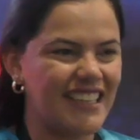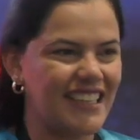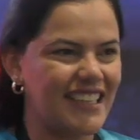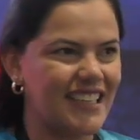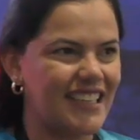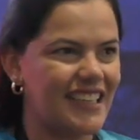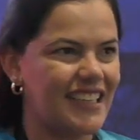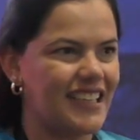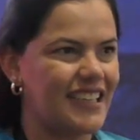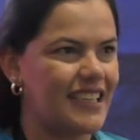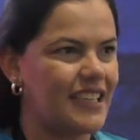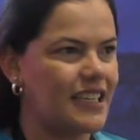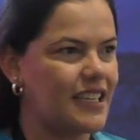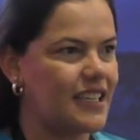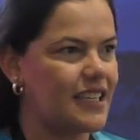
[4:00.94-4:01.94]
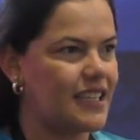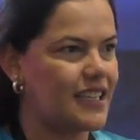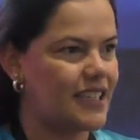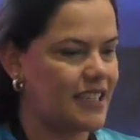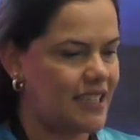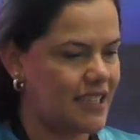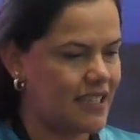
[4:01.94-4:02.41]

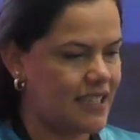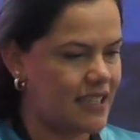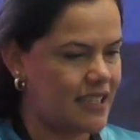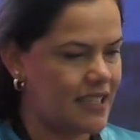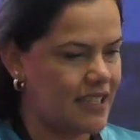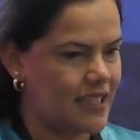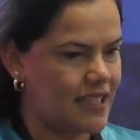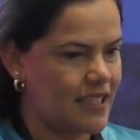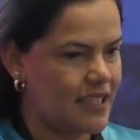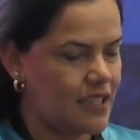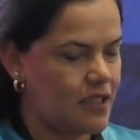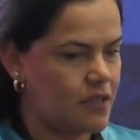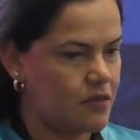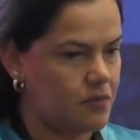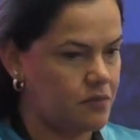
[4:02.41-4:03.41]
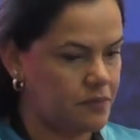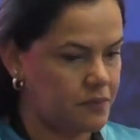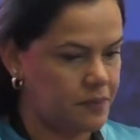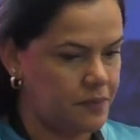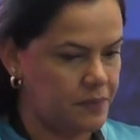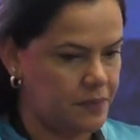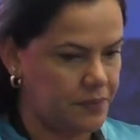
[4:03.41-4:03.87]

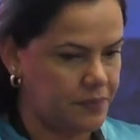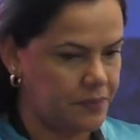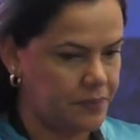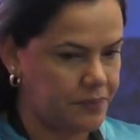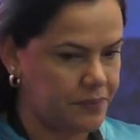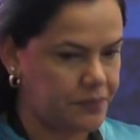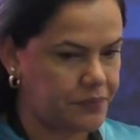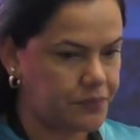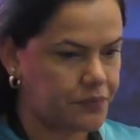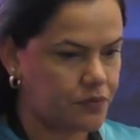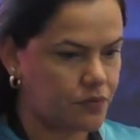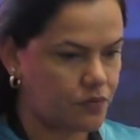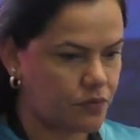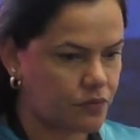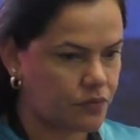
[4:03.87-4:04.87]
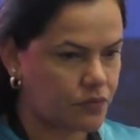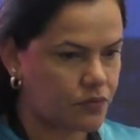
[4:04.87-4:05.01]
This person isn't speaking.